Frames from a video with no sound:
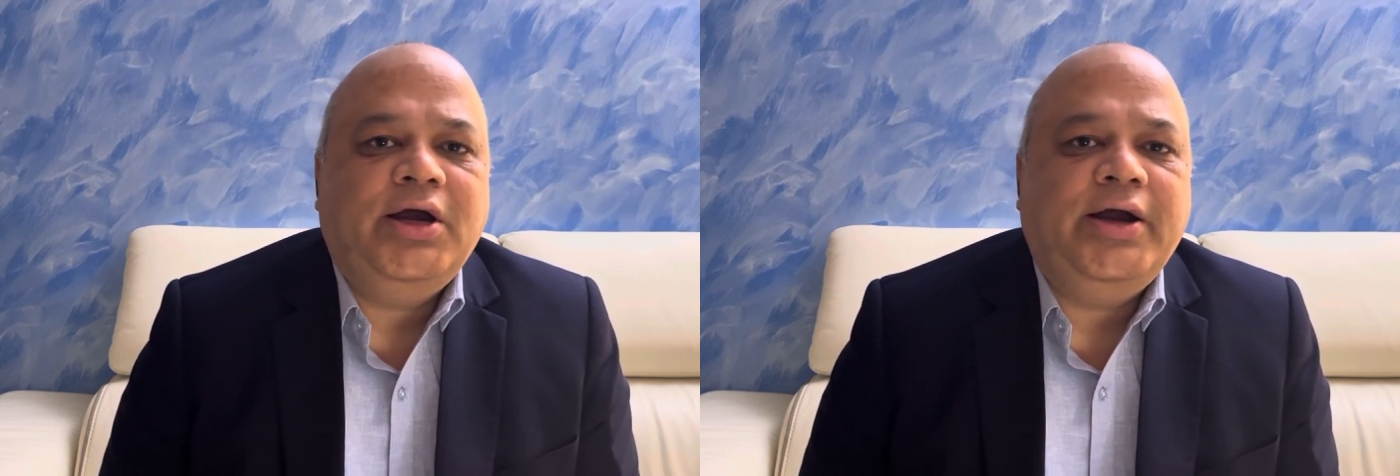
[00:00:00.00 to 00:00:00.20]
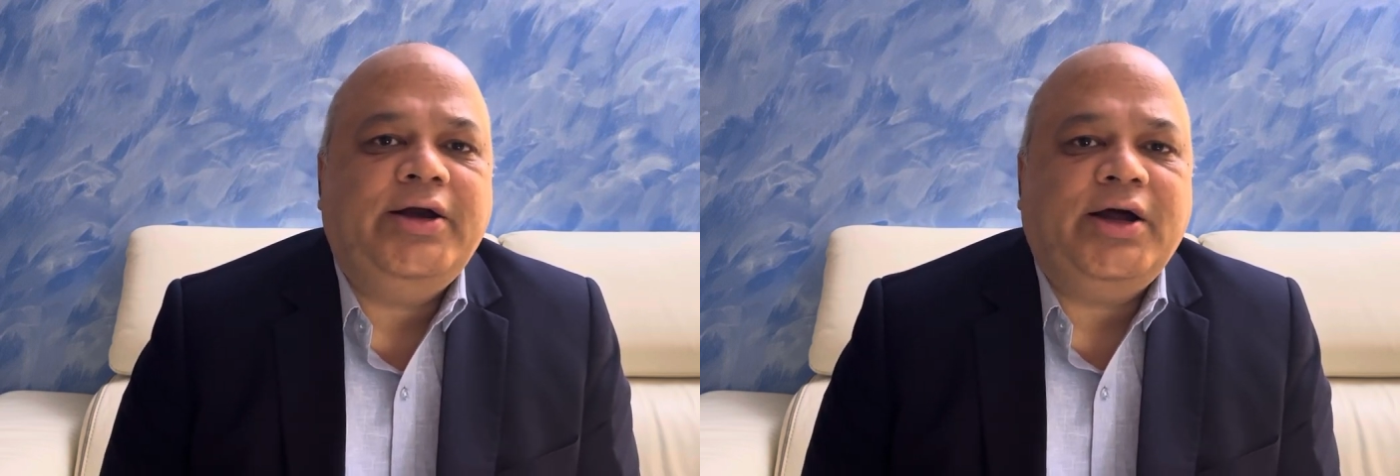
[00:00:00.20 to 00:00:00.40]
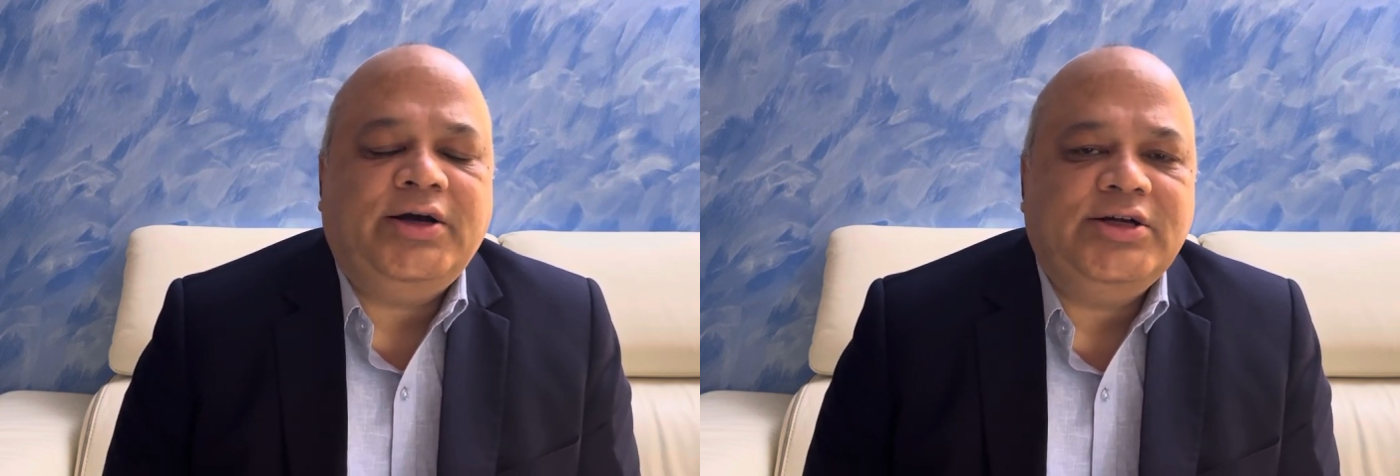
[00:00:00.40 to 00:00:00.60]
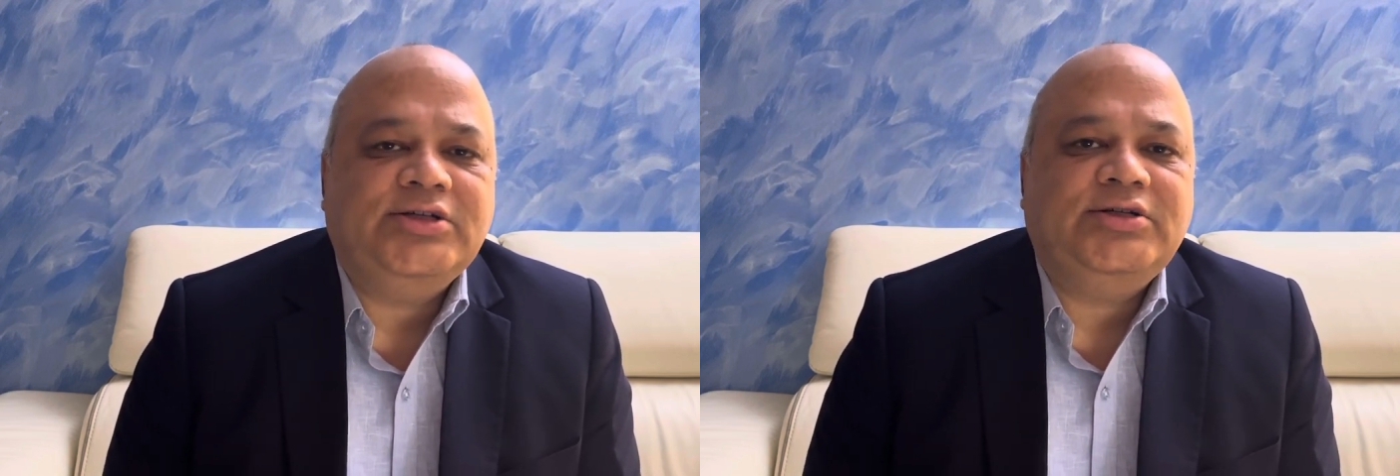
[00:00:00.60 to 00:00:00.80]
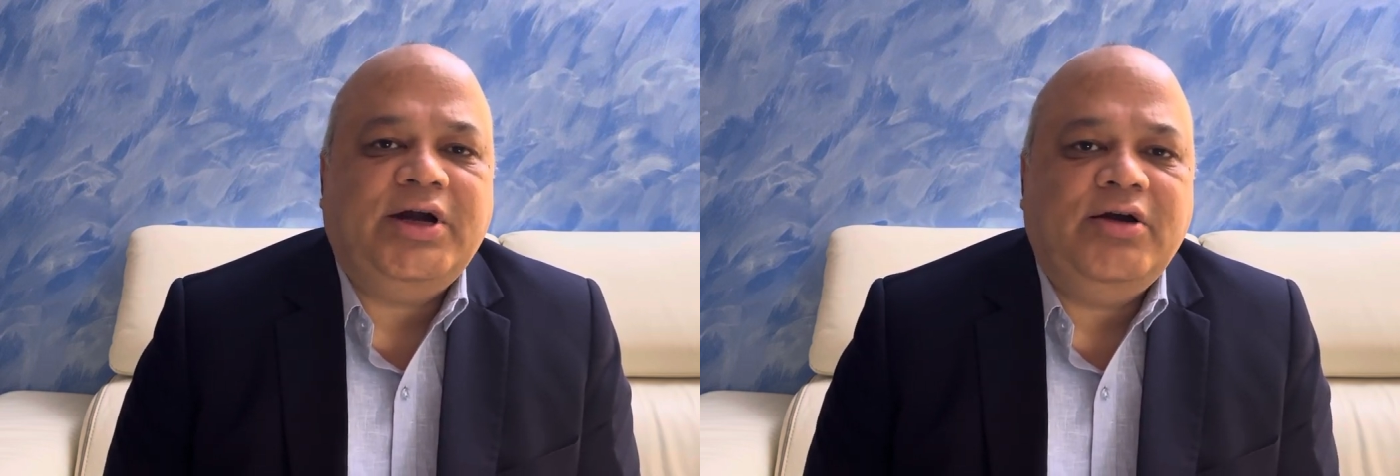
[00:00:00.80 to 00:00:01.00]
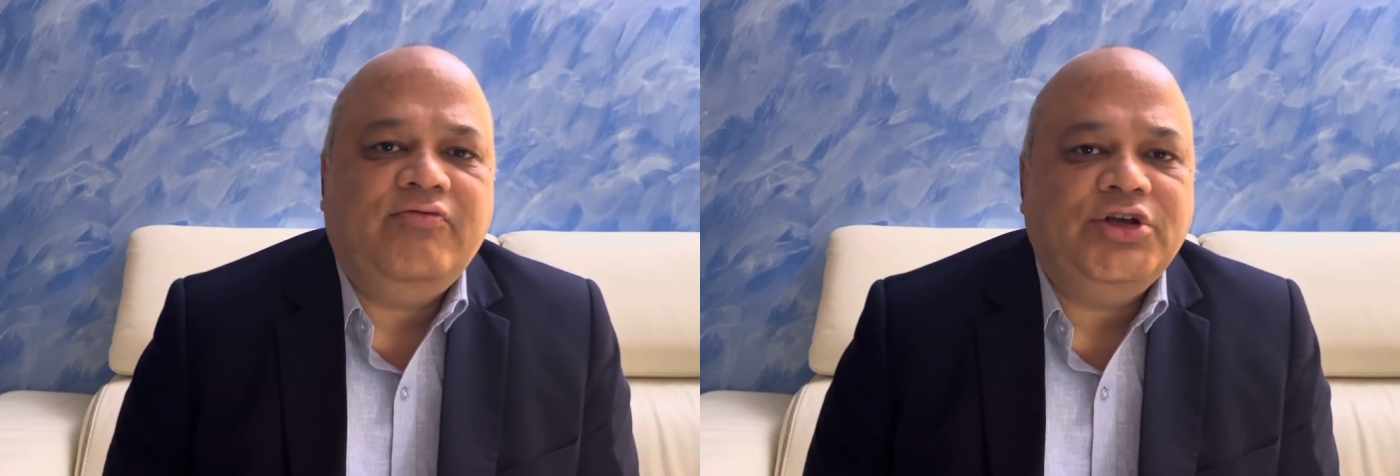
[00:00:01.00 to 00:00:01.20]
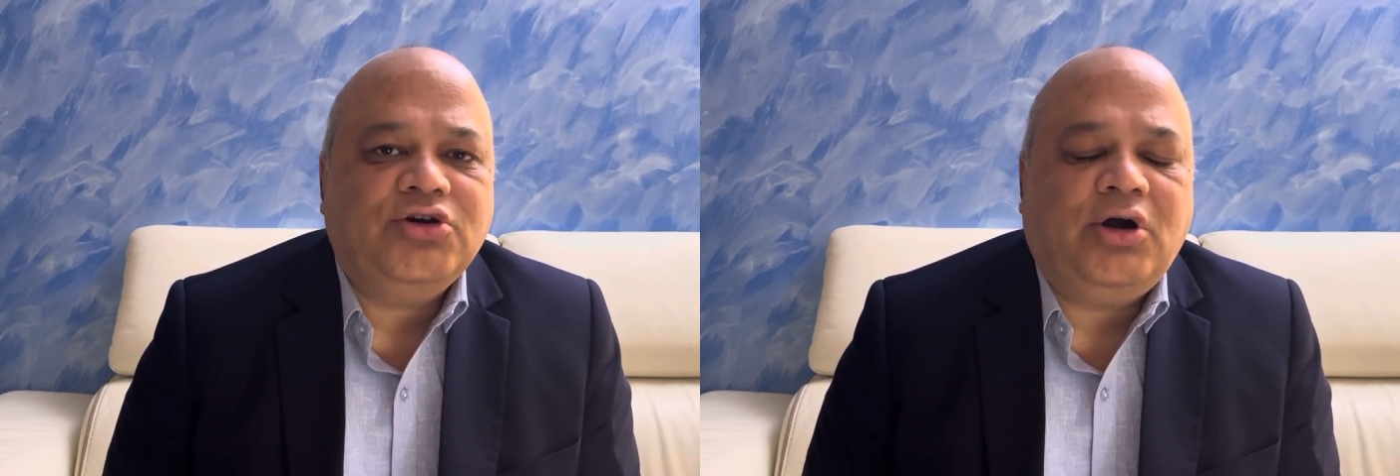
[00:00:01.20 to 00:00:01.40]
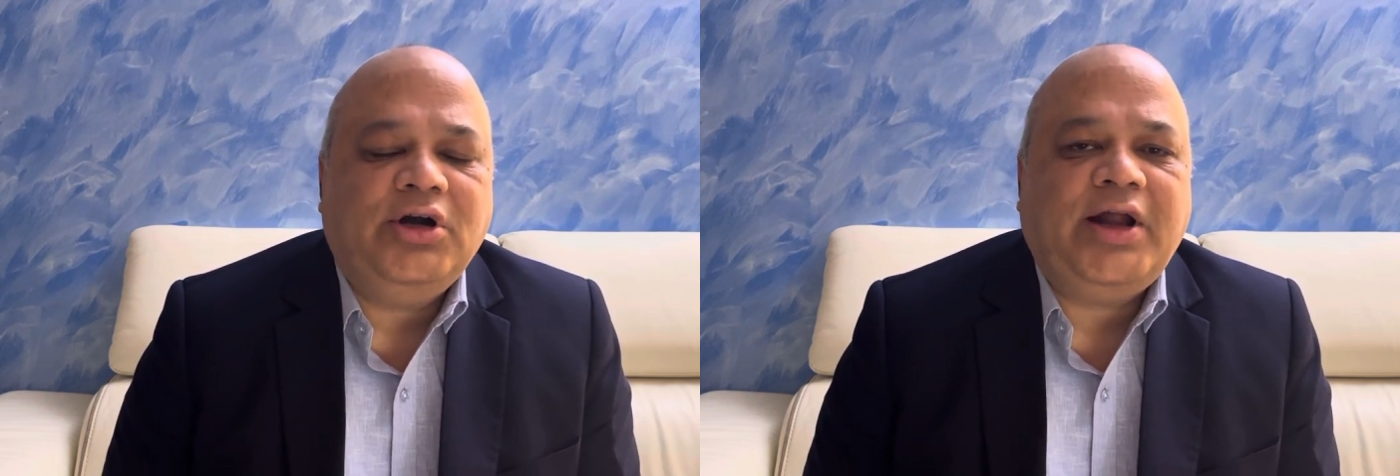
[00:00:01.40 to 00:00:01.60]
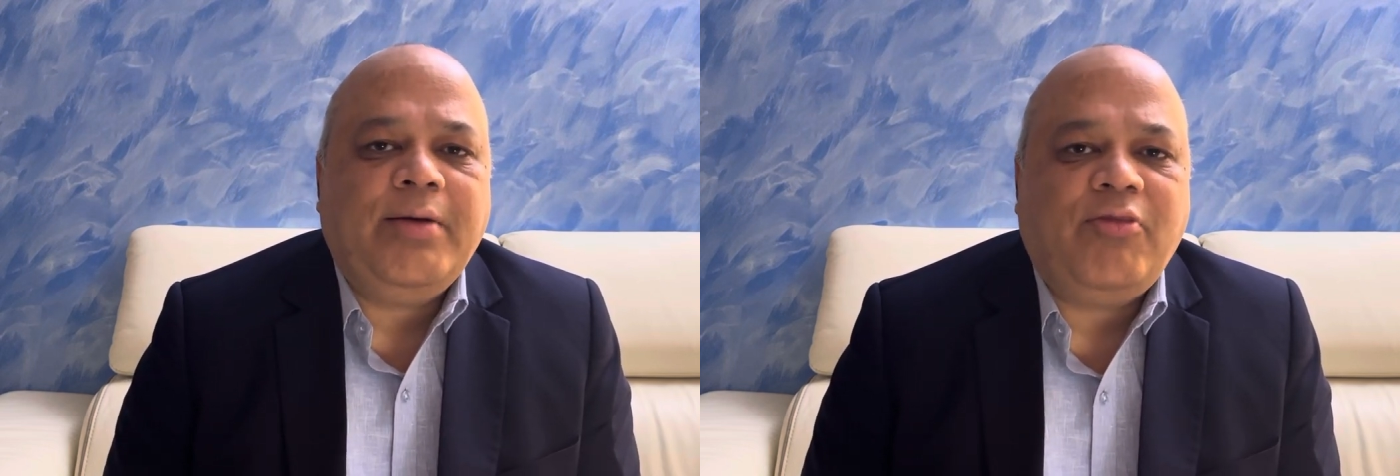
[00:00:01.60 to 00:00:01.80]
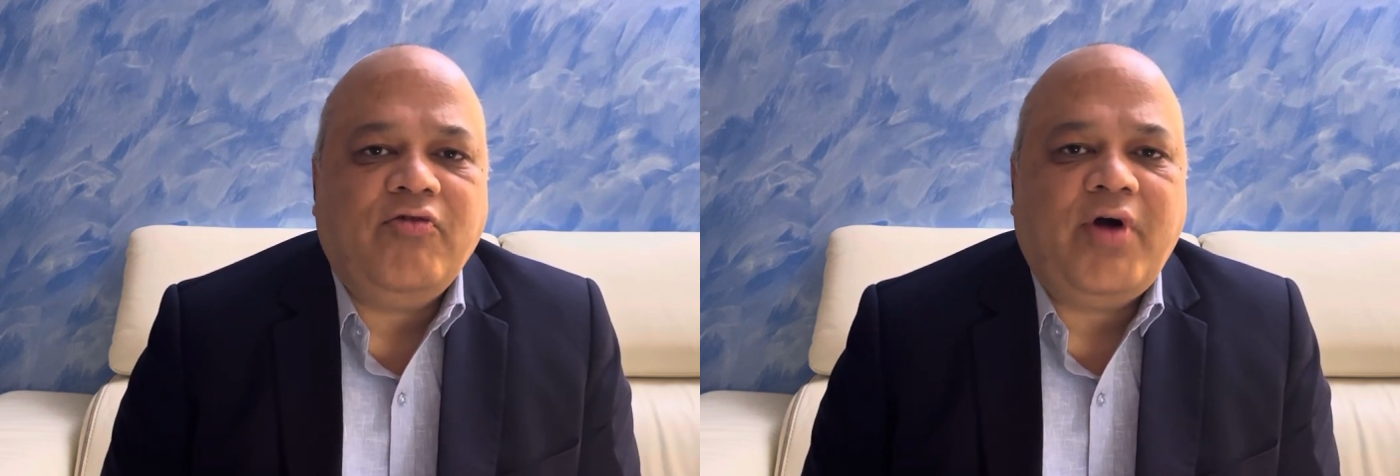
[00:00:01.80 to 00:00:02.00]
it understands which all
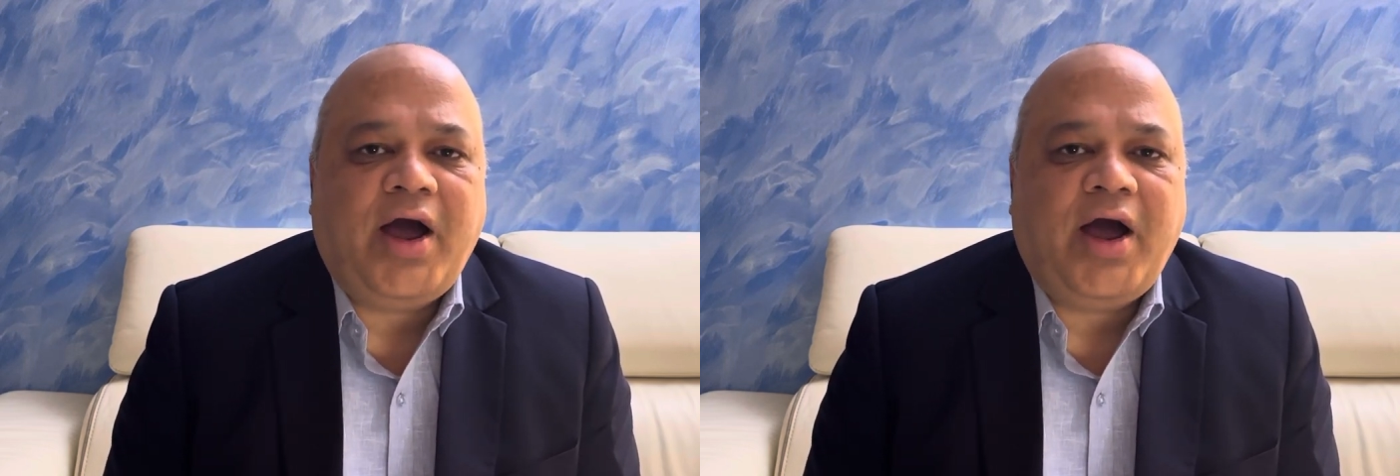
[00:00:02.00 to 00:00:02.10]
type of